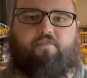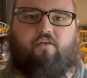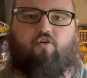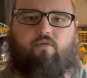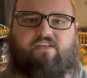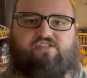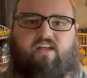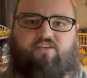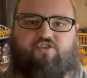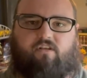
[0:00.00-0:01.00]
the new
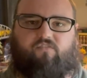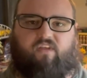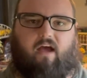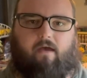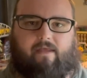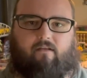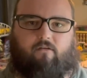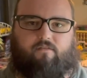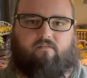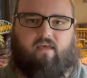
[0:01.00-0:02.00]
extensions now added
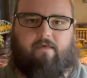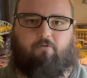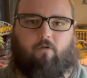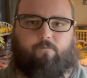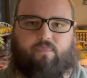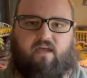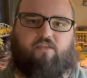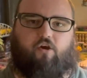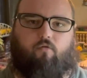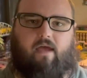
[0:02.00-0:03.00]
to the table
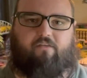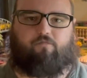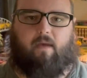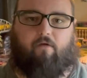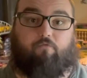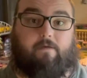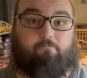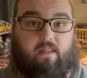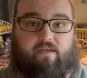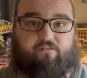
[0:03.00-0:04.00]
and the grass mat
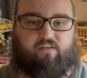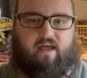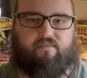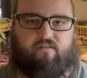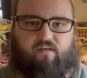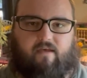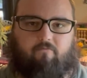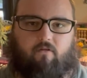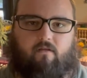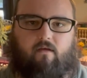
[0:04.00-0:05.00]
replaced on the
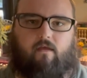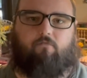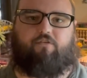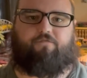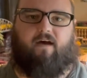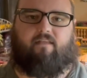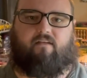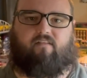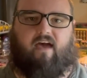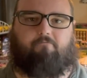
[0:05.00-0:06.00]
table, it was
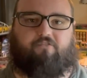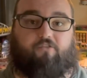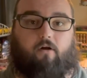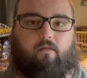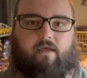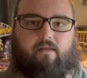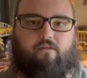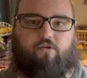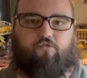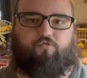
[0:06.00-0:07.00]
finally time to start laying
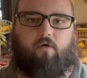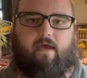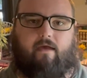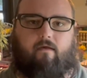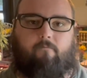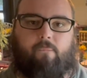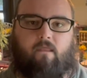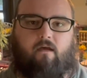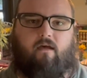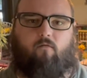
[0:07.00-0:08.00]
the new track.
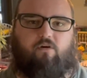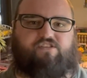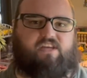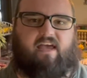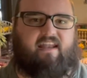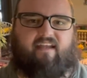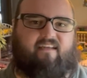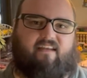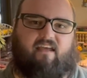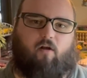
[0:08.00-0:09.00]
Once again, I
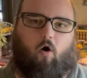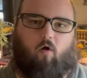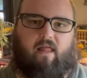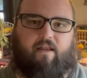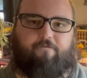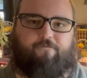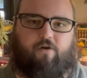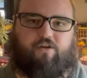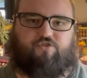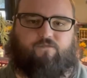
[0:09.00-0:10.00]
didn't get a whole lot of
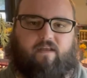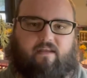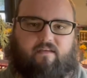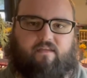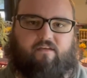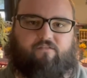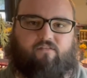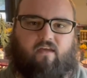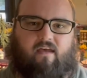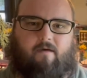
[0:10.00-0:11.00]
footage of any of
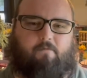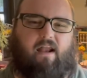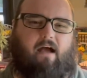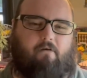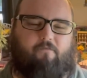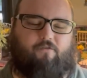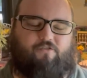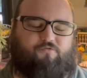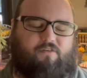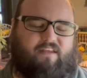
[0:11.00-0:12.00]
this, but however,
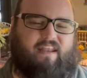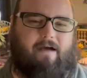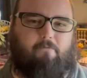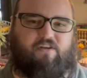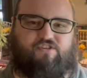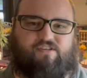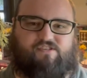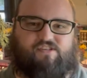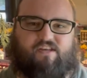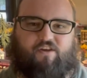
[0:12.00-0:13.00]
there's really not much to
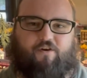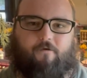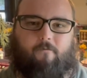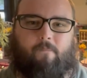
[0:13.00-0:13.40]
see here.